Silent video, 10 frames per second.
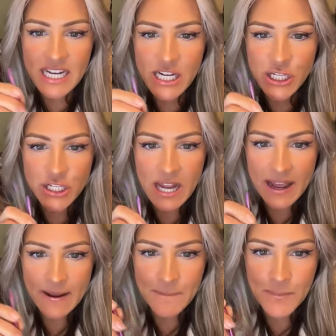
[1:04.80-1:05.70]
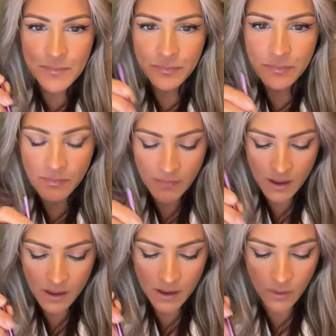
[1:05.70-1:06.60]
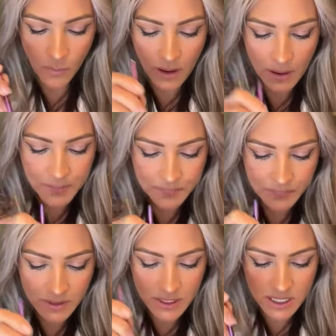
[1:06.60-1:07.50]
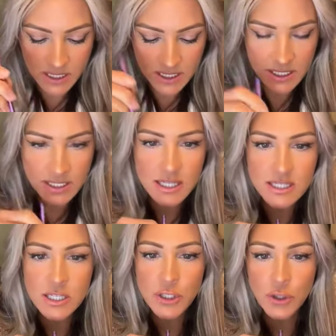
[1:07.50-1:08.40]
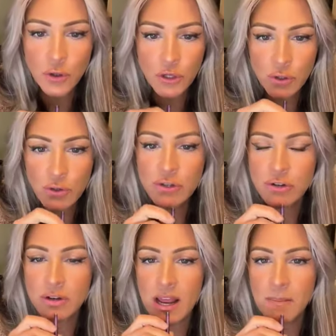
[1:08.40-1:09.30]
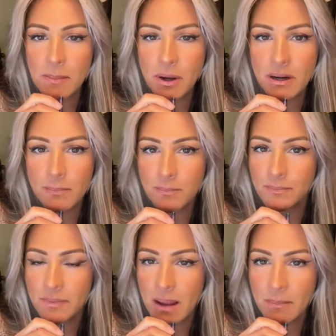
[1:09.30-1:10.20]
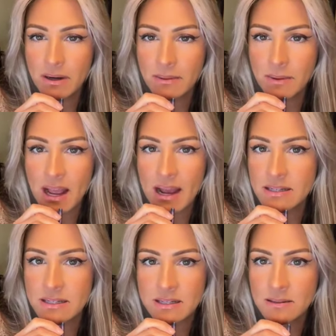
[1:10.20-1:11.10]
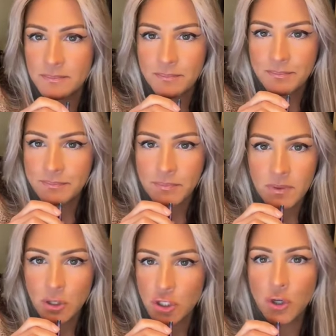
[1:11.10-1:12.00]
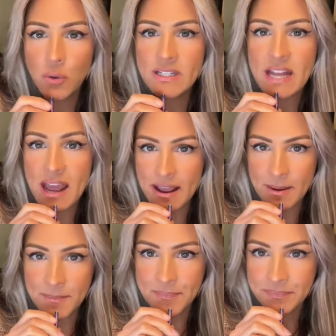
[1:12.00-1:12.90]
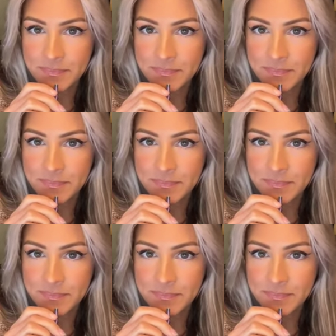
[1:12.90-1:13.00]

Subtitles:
Each day? Well, since this is your username, I'm gonna guess 2 a day.